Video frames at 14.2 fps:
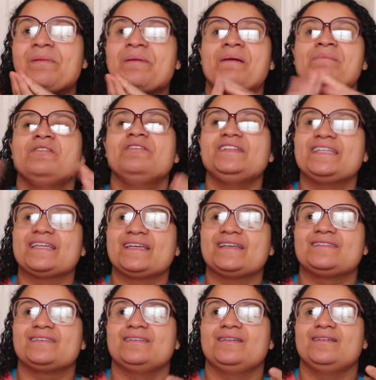but my movie
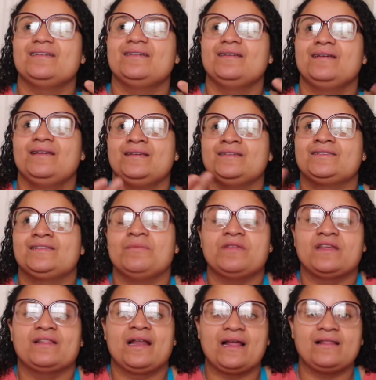tickets is
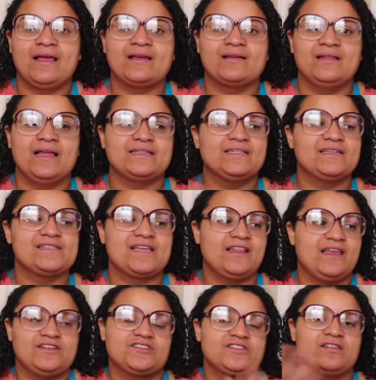something that I like collecting because I
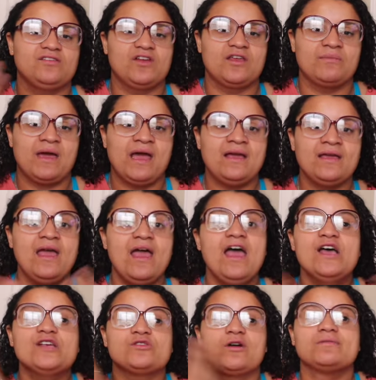like just like looking back.
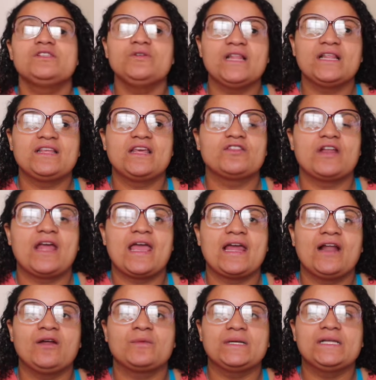So I was doing that the other day
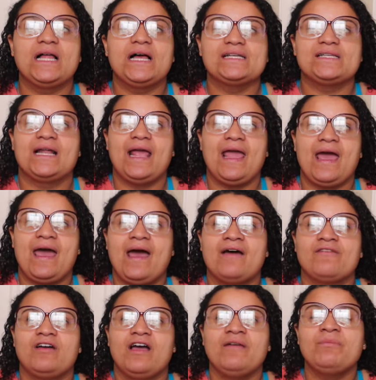and I realized that I
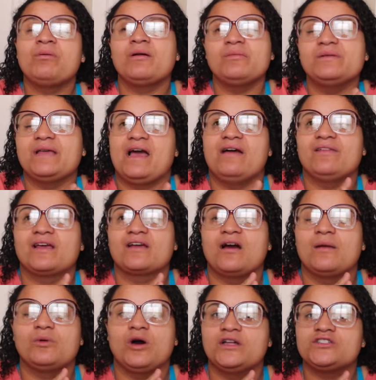have, I probably have like a
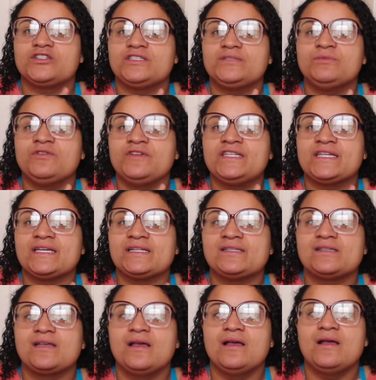couple hundred movie tickets,